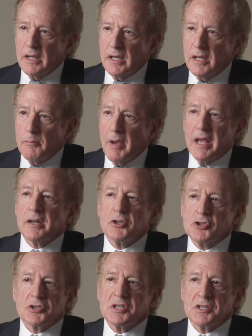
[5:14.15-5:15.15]
He
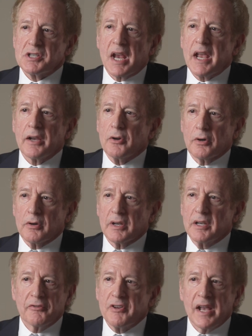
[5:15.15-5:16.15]
manages his anger
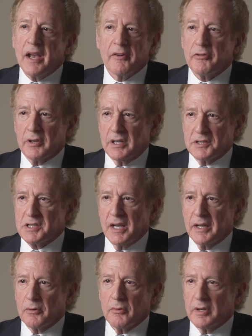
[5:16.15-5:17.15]
if he ever gets
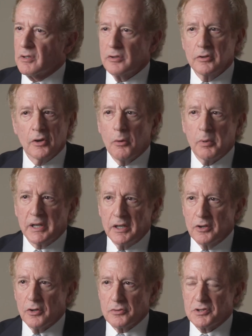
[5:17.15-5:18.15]
angry.
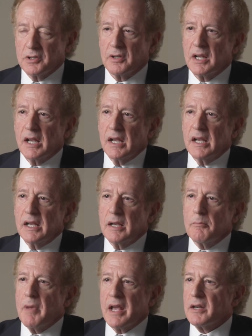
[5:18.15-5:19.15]
Nobody knows it.
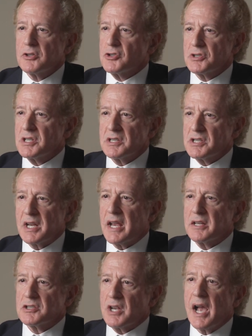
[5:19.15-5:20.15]
He manages his
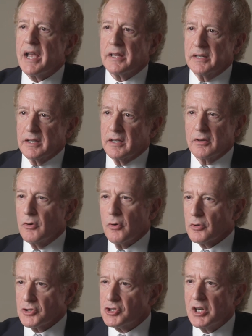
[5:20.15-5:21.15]
anxiety,
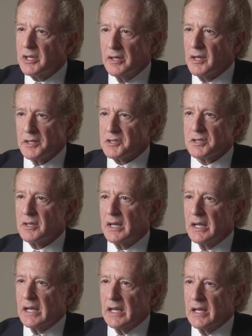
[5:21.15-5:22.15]
or she does,
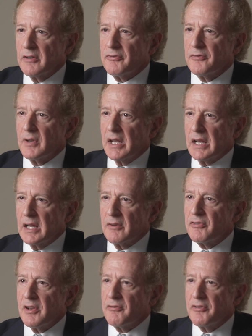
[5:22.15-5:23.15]
if
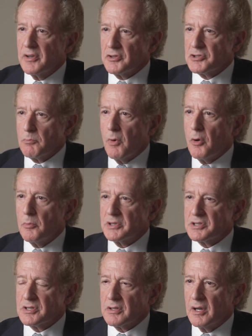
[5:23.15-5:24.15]
he feels
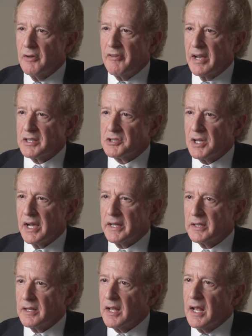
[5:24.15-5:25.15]
moments of
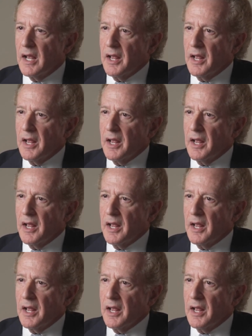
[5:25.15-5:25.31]
anxiety.